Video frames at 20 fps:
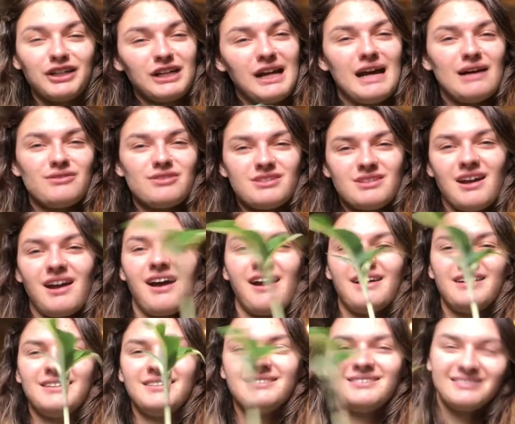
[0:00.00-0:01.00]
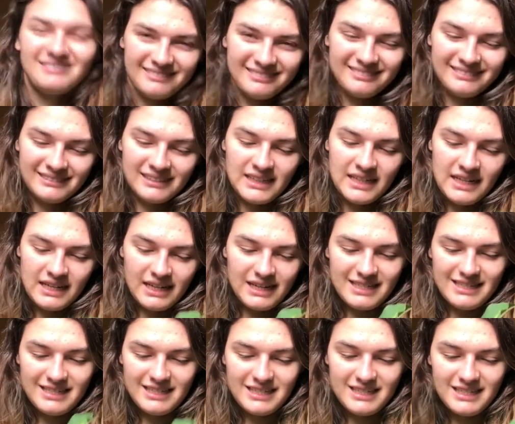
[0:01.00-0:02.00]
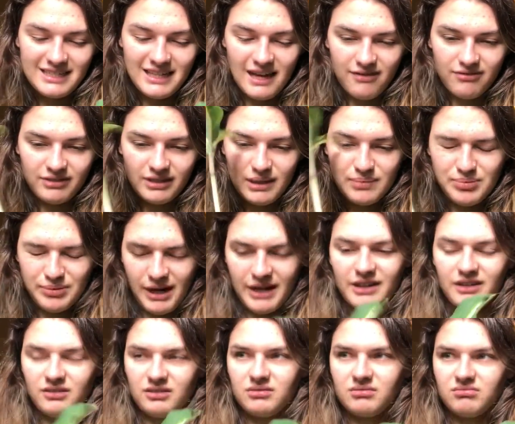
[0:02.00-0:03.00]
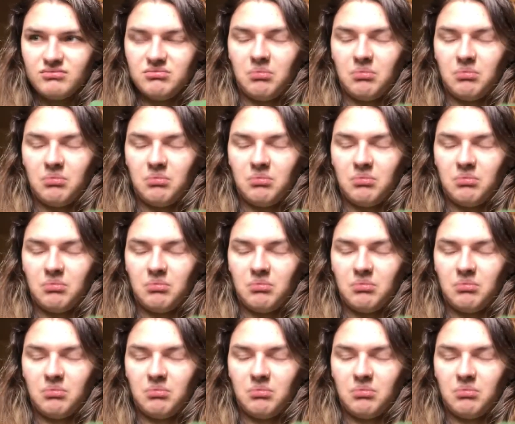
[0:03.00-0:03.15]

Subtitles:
her outside. because this is definitely a perennial.